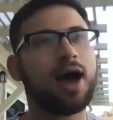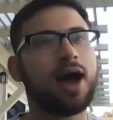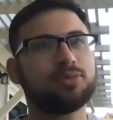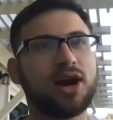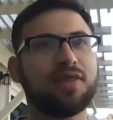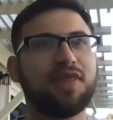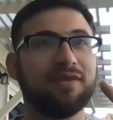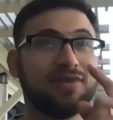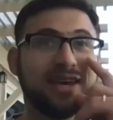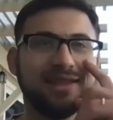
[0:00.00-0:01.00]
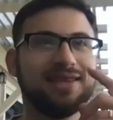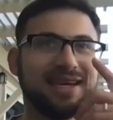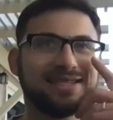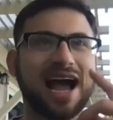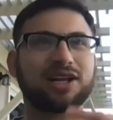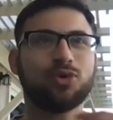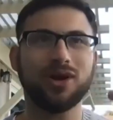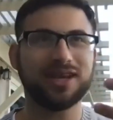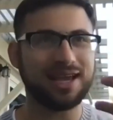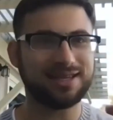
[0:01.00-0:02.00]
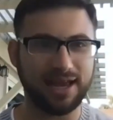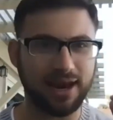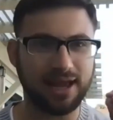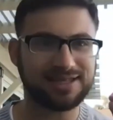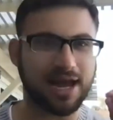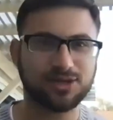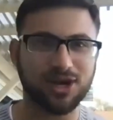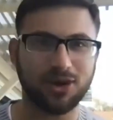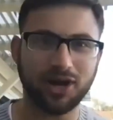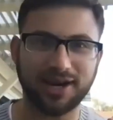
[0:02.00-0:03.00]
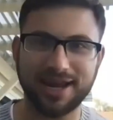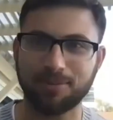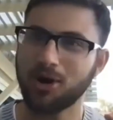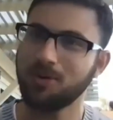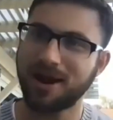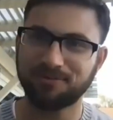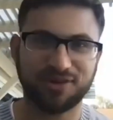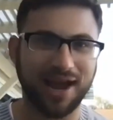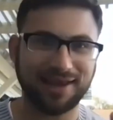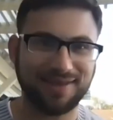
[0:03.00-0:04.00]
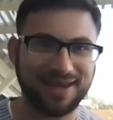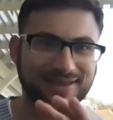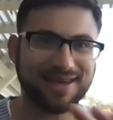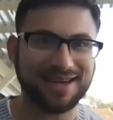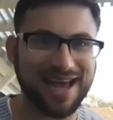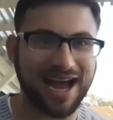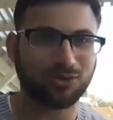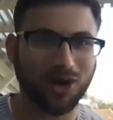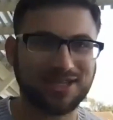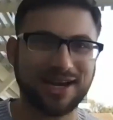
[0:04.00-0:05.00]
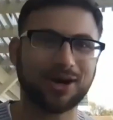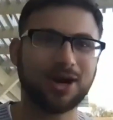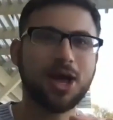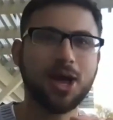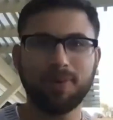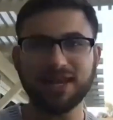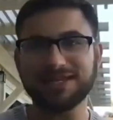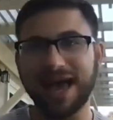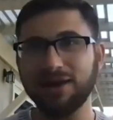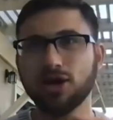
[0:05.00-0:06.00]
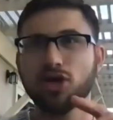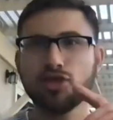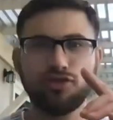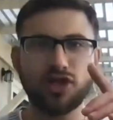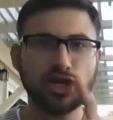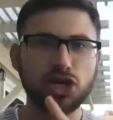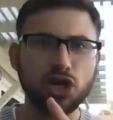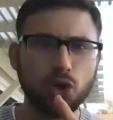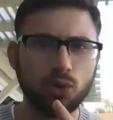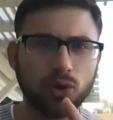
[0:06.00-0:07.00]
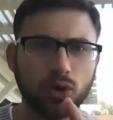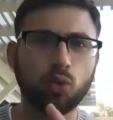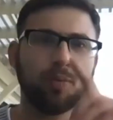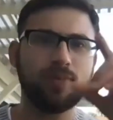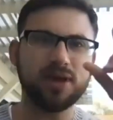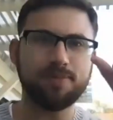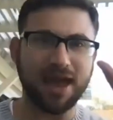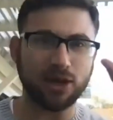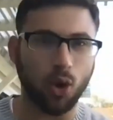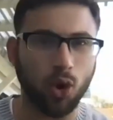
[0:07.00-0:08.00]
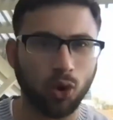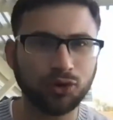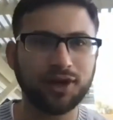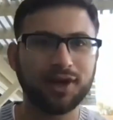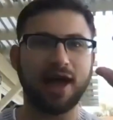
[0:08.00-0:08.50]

I'm trying to think of the exact quote. It sounds so good in Hebrew, but I'm forgetting the exact words here. But he said, the new will be made old